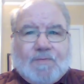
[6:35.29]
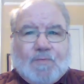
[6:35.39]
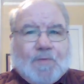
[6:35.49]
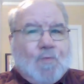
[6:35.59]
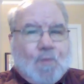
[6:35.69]

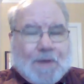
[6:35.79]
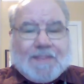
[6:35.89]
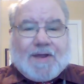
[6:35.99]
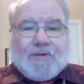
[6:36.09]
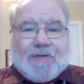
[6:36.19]
would
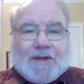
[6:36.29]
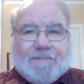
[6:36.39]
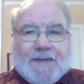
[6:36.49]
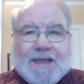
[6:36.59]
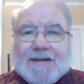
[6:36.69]
win their
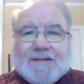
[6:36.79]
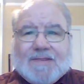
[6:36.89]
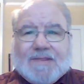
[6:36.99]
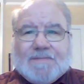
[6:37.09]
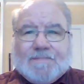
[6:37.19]

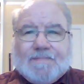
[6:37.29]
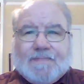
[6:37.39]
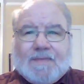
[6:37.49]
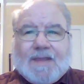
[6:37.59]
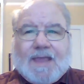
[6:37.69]
independence,
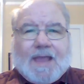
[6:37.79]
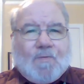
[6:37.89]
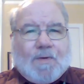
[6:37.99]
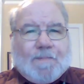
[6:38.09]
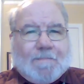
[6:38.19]

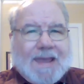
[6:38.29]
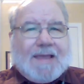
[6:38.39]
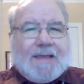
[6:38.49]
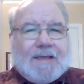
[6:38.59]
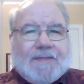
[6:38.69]
and would
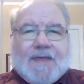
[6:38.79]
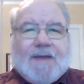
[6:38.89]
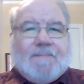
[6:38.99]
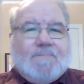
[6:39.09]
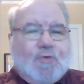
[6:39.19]
make
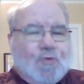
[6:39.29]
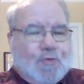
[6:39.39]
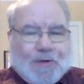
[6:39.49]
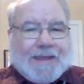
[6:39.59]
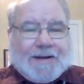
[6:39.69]
them
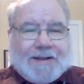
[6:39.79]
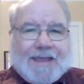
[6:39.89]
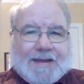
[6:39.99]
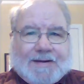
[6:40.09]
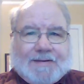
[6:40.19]
great
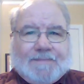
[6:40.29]
again.